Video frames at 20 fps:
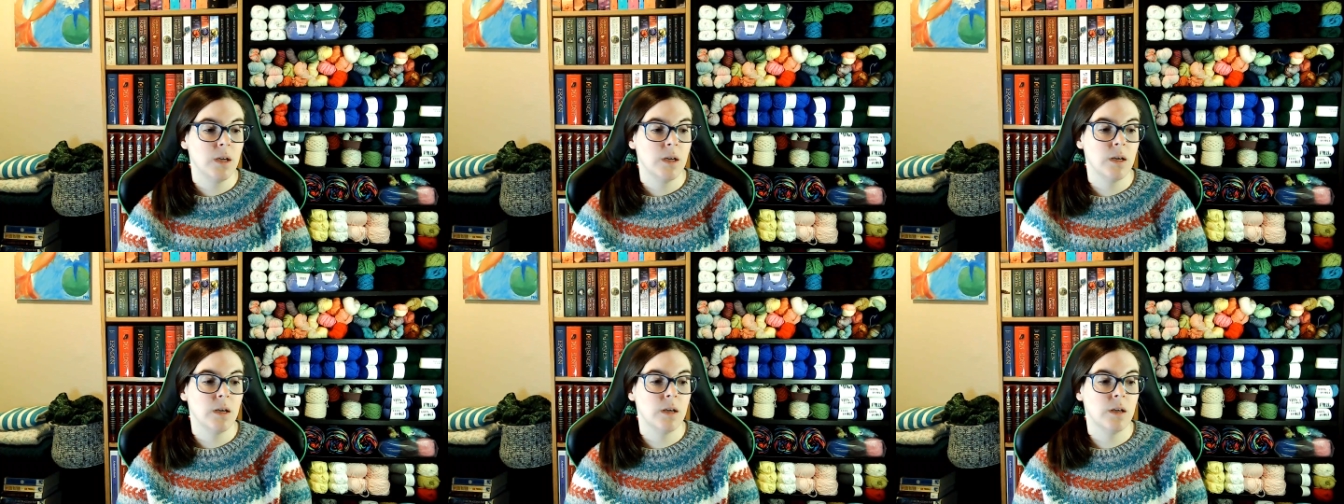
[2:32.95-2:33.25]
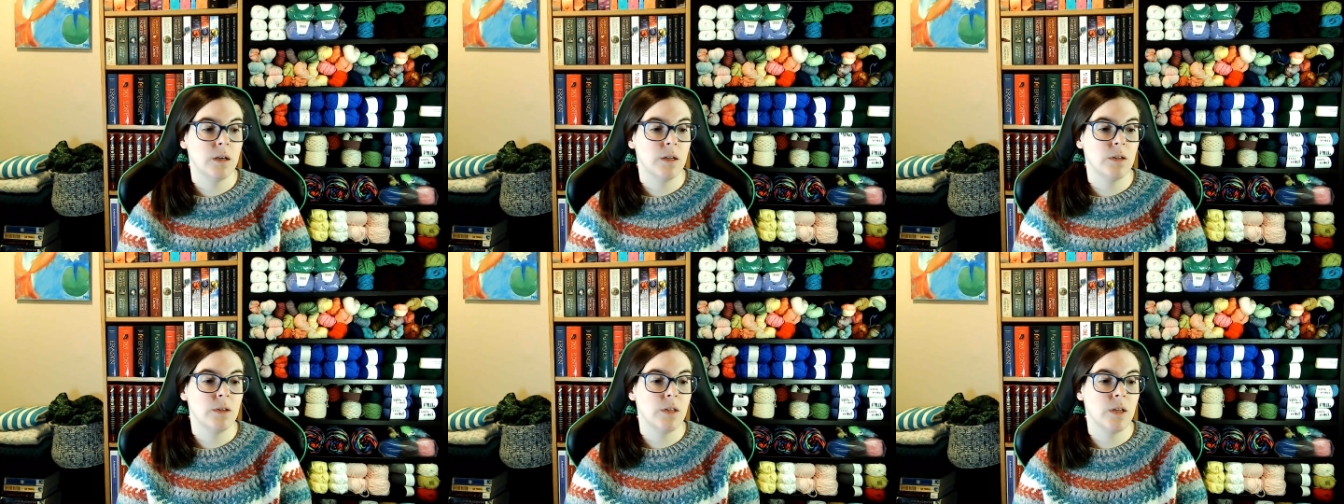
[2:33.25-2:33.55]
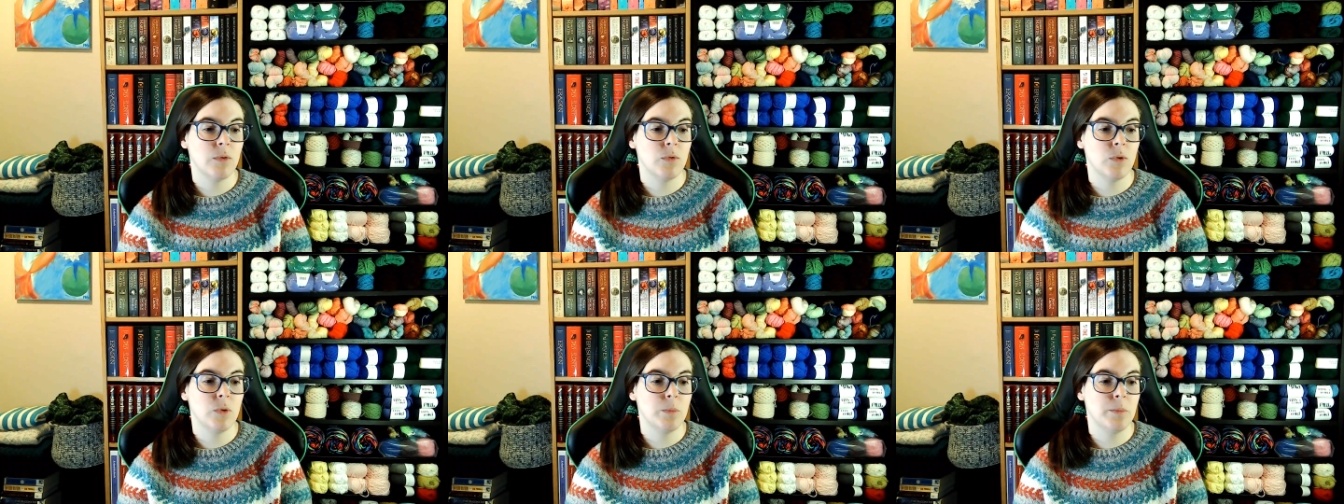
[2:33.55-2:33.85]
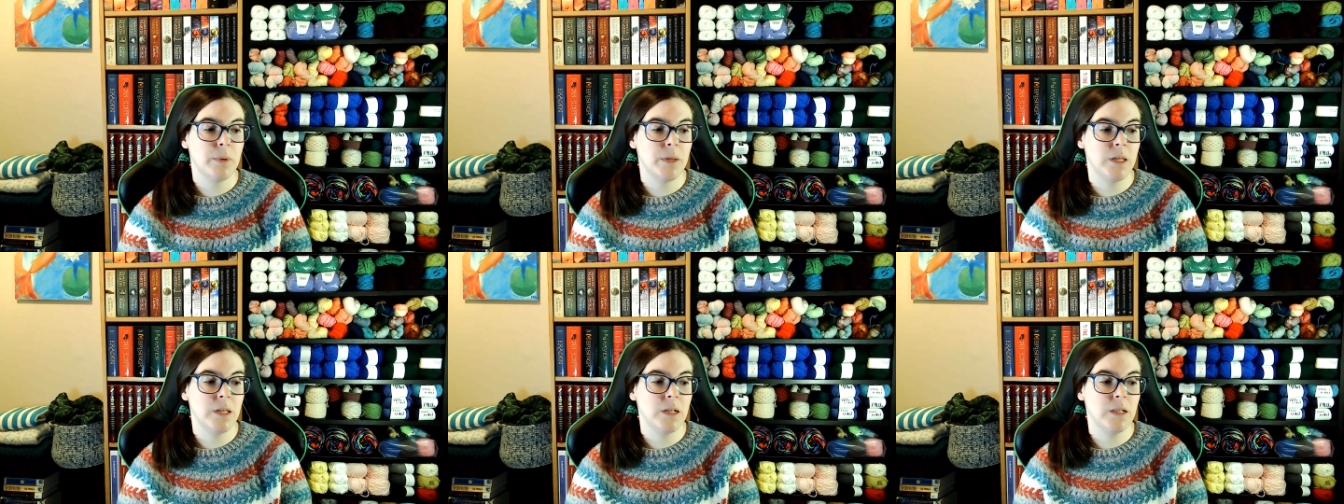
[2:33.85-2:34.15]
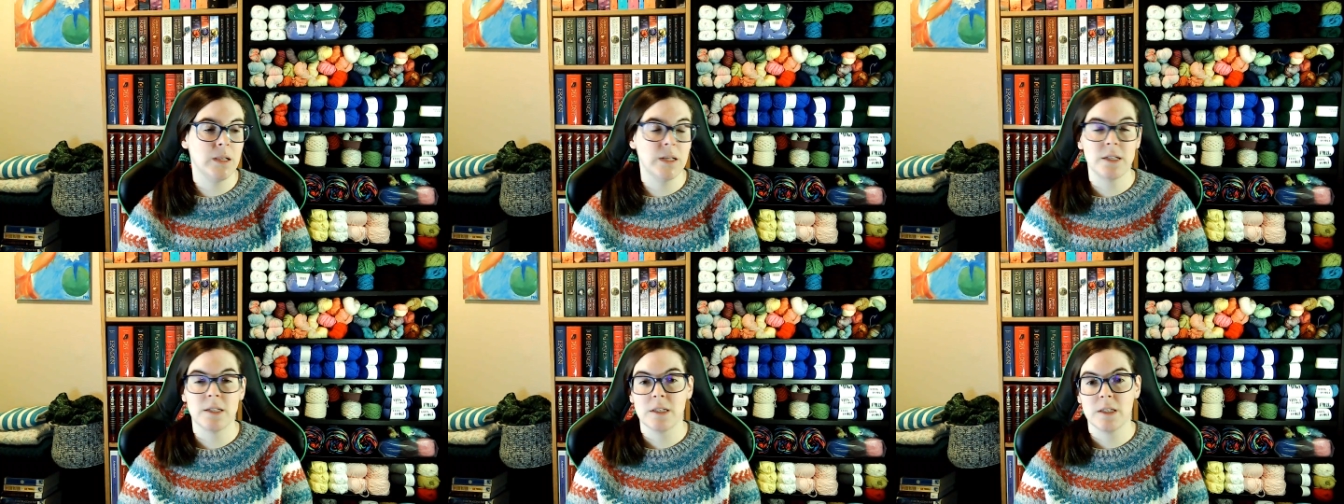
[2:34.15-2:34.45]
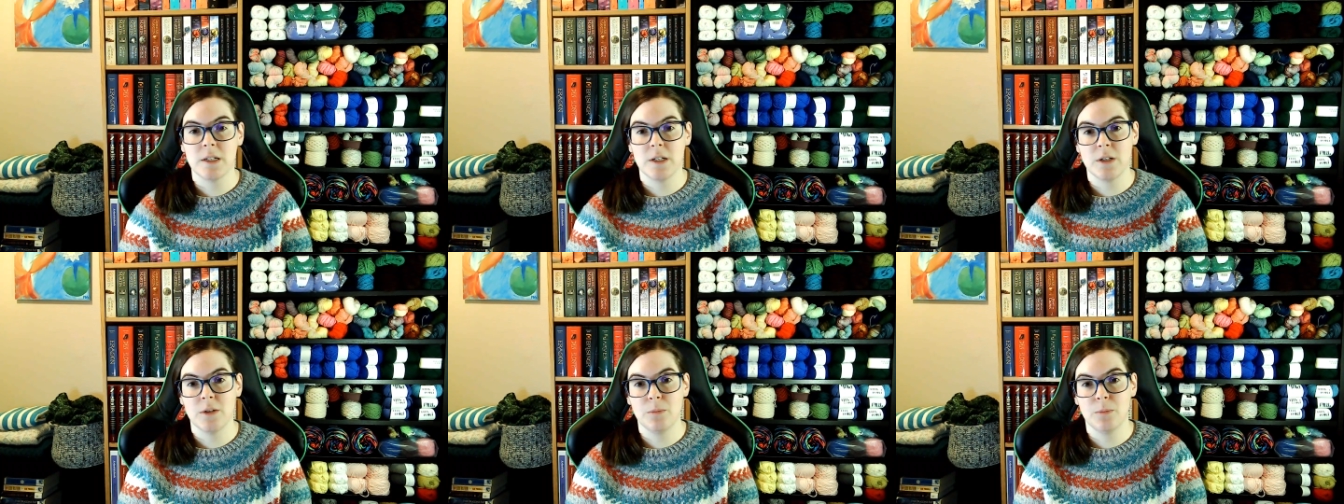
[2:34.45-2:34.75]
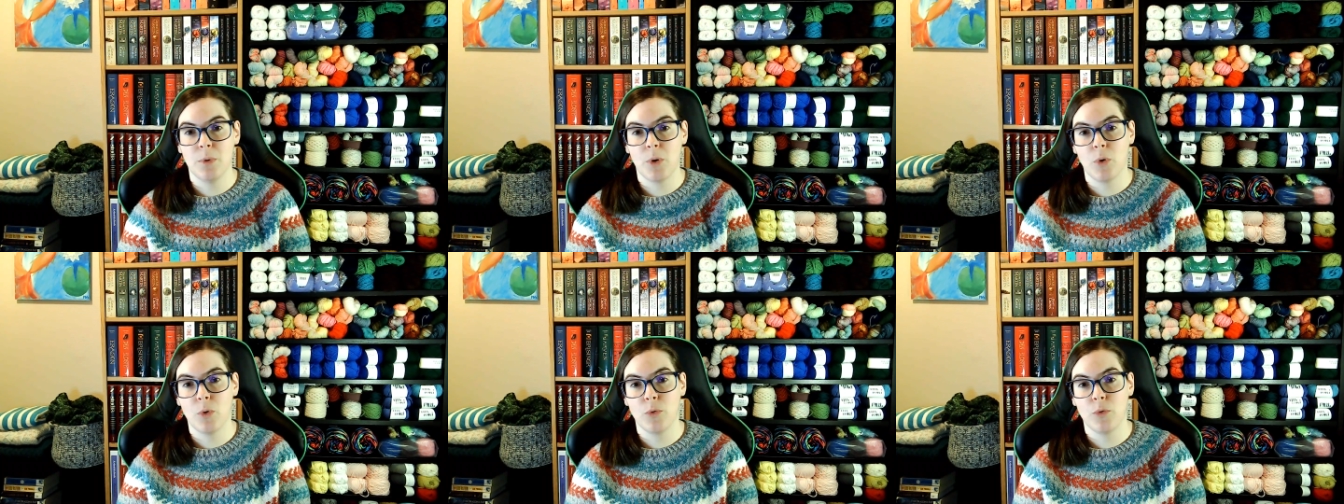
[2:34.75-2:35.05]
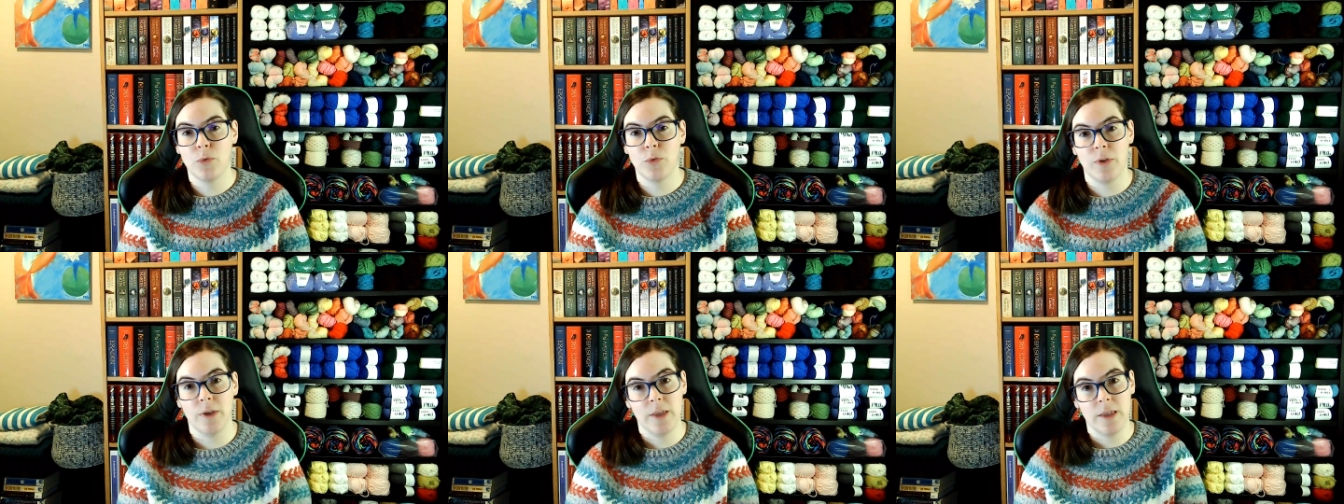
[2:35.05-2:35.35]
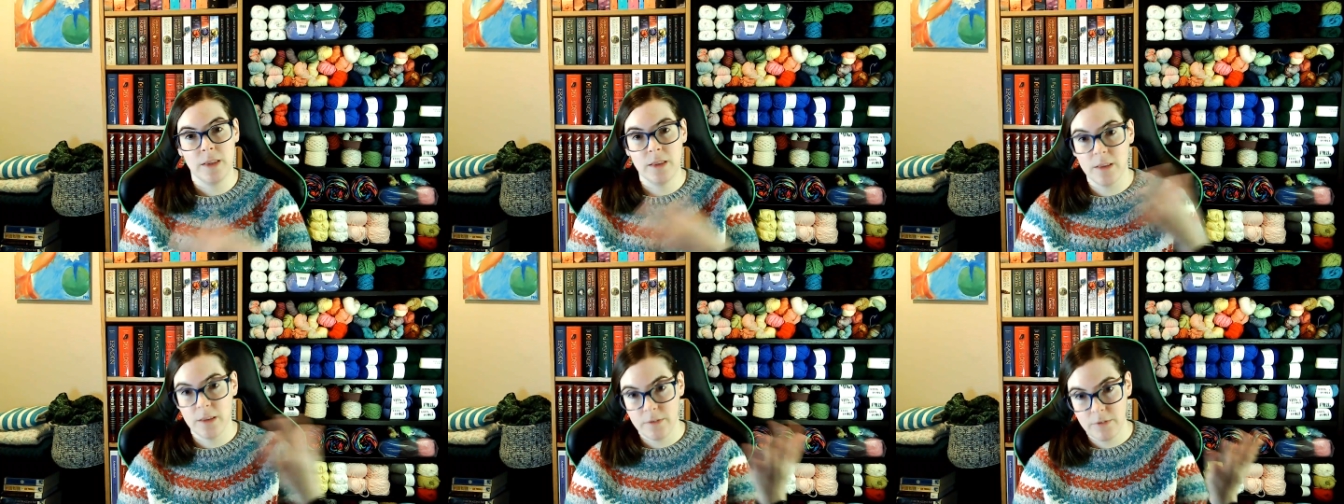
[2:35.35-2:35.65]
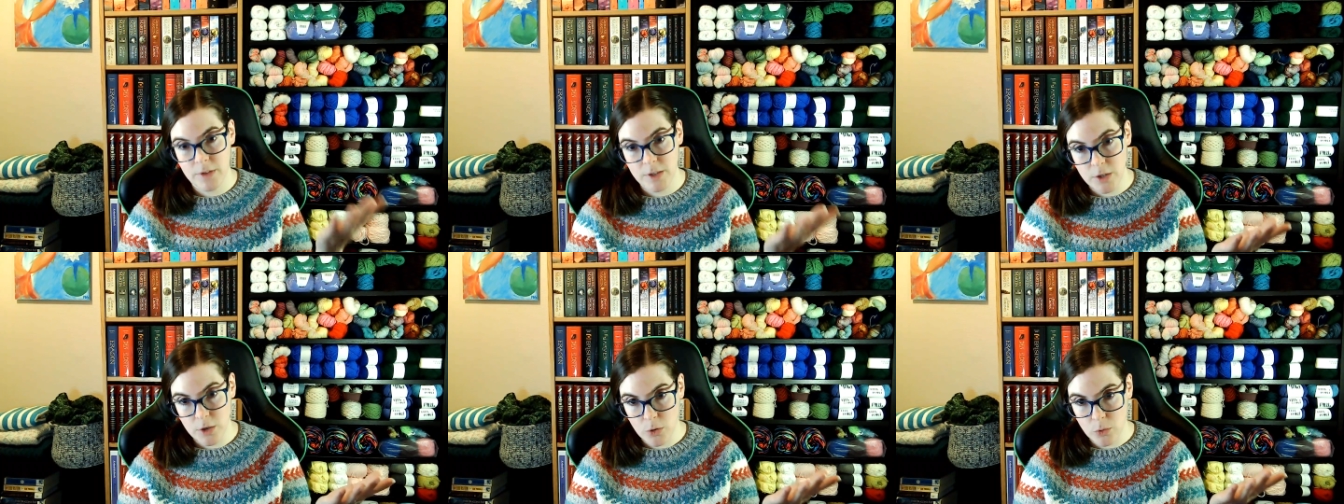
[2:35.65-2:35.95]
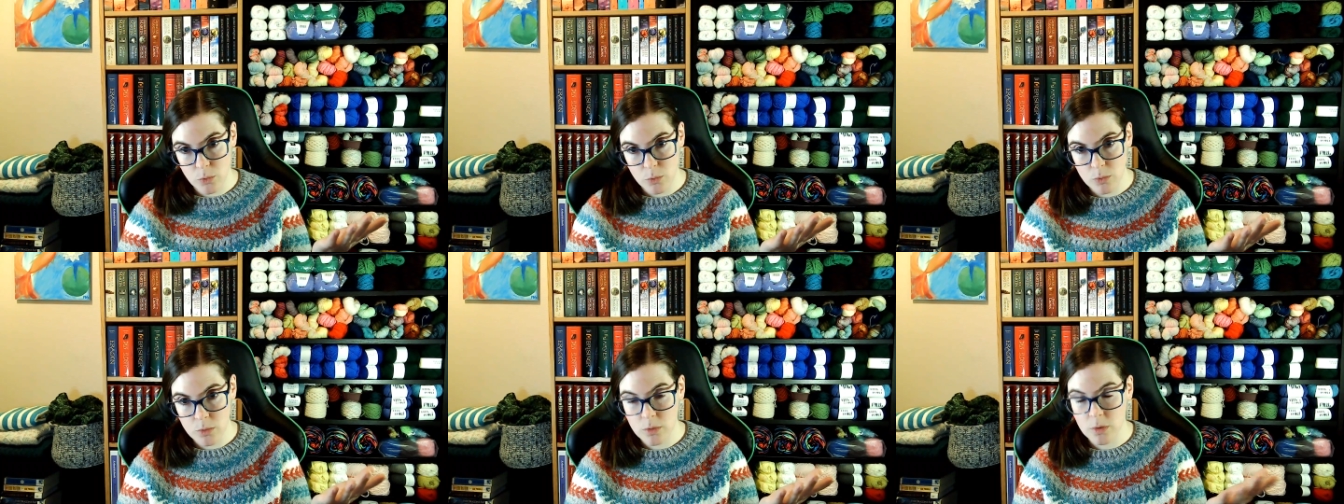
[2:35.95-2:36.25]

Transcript: and they will be listed both in the video